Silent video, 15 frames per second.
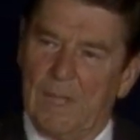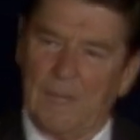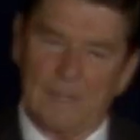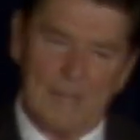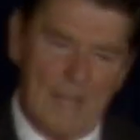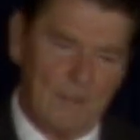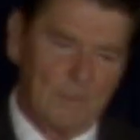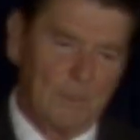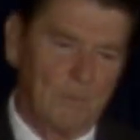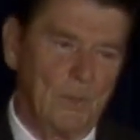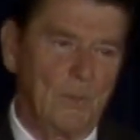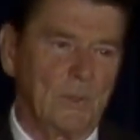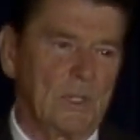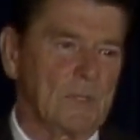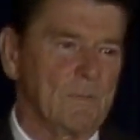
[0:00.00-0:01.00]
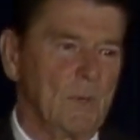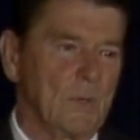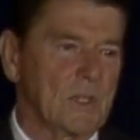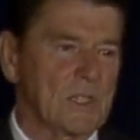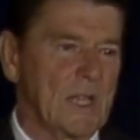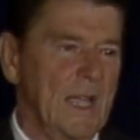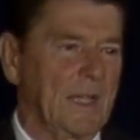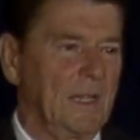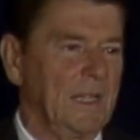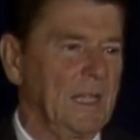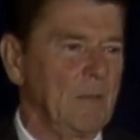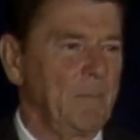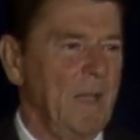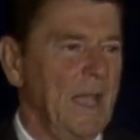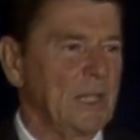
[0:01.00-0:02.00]
And down the road, his motorcycle
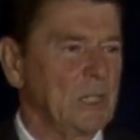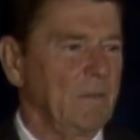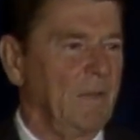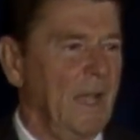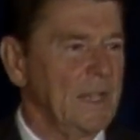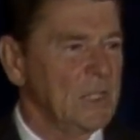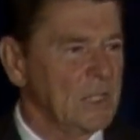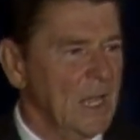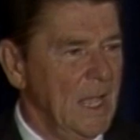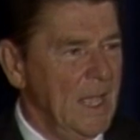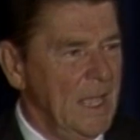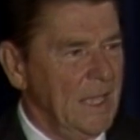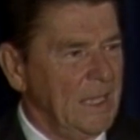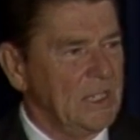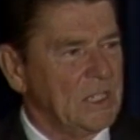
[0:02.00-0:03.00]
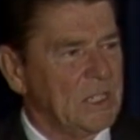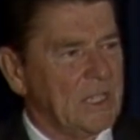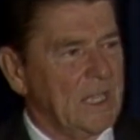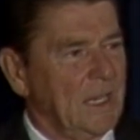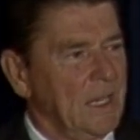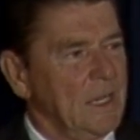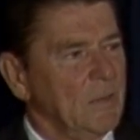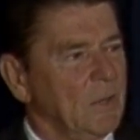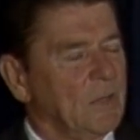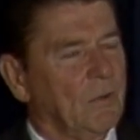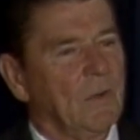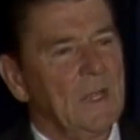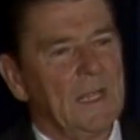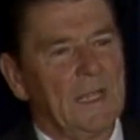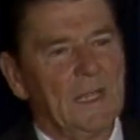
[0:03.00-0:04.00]
hit a patch of ice. He skidded into a
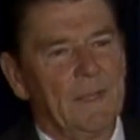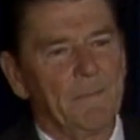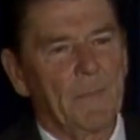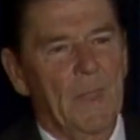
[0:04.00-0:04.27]
tree.